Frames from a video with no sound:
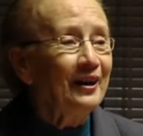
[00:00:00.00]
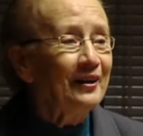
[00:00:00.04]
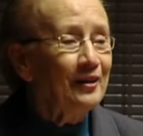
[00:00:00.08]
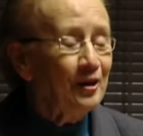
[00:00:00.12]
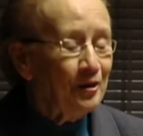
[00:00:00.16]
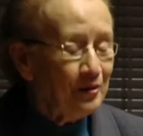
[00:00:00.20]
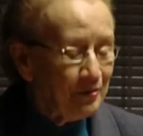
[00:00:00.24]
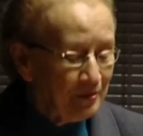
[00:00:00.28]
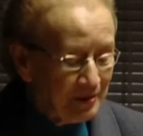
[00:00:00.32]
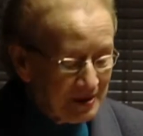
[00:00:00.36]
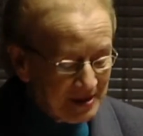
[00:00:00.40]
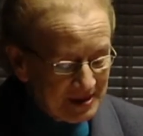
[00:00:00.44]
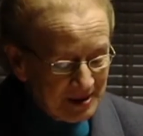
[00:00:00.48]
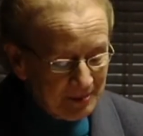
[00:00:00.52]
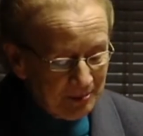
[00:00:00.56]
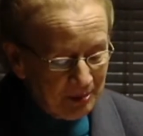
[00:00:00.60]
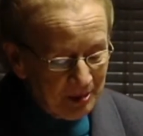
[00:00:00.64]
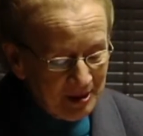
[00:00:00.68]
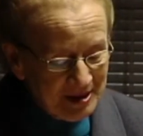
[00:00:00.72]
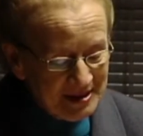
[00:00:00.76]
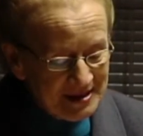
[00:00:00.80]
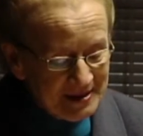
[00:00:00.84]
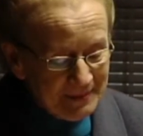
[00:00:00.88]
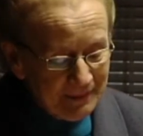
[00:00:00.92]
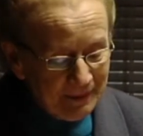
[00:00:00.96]
who was the
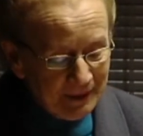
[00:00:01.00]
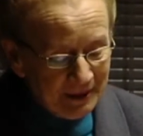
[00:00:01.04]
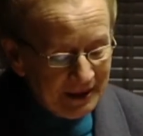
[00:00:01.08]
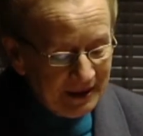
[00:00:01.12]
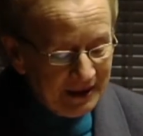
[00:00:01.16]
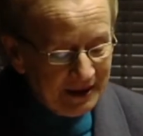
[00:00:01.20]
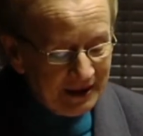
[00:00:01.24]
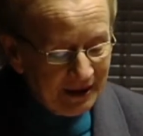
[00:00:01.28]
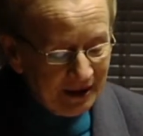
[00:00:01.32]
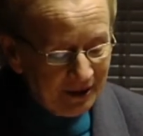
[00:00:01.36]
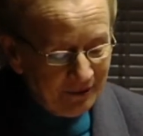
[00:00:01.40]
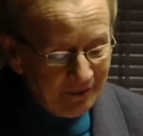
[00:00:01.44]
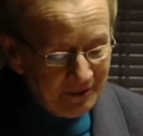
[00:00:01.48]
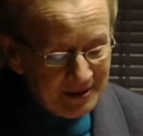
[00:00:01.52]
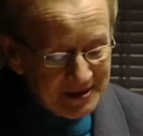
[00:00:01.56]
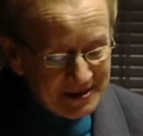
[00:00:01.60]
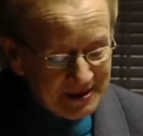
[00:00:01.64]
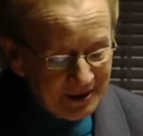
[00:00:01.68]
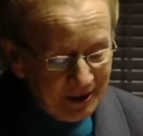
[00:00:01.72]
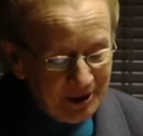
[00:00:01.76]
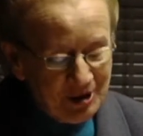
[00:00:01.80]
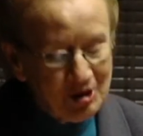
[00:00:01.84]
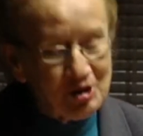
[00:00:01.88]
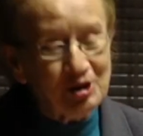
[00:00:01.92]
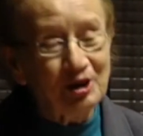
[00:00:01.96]
principal legal
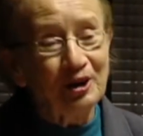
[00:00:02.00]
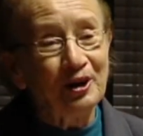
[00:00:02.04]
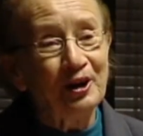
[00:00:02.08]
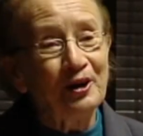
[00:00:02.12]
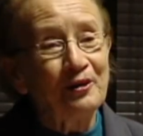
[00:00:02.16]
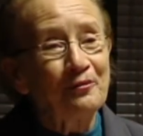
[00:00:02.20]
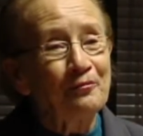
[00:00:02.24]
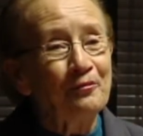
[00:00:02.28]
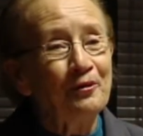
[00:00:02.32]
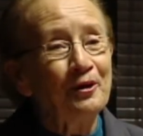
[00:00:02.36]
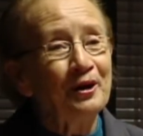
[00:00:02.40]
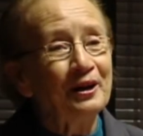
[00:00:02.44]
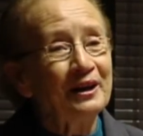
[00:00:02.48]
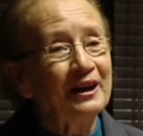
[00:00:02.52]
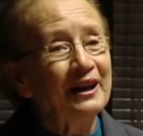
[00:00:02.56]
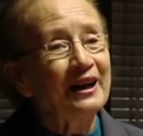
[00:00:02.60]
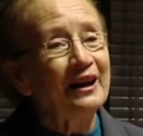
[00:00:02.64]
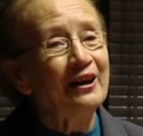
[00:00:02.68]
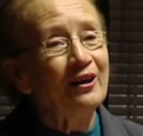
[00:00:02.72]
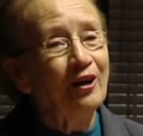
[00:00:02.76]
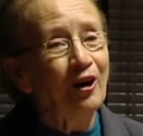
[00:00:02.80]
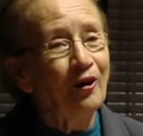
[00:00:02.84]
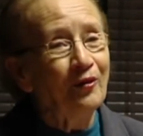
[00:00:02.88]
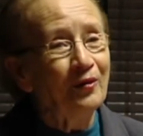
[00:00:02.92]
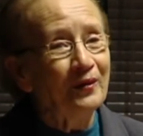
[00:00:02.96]
researcher
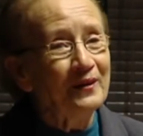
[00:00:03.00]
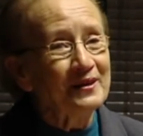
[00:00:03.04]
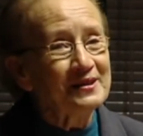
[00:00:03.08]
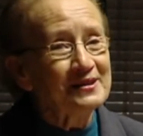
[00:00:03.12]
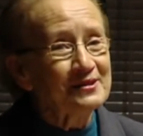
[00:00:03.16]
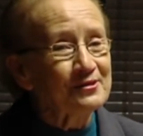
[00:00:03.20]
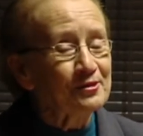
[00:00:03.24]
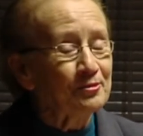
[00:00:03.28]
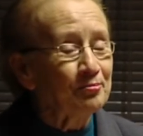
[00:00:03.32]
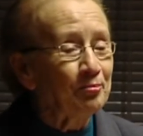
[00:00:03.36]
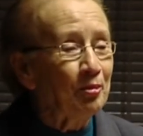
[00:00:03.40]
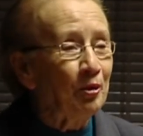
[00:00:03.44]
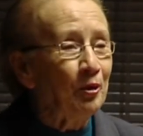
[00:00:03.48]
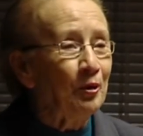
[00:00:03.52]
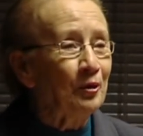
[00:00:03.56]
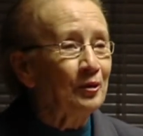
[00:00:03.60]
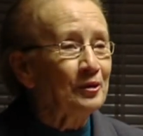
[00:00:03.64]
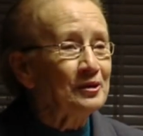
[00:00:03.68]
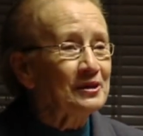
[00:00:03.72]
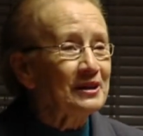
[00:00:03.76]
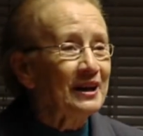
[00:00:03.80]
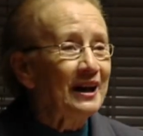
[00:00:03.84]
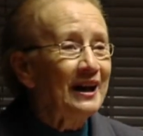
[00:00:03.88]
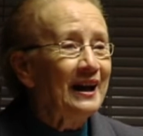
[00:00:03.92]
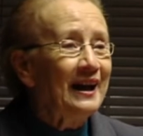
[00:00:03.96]
working on this
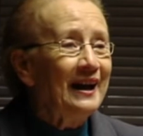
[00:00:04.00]
report,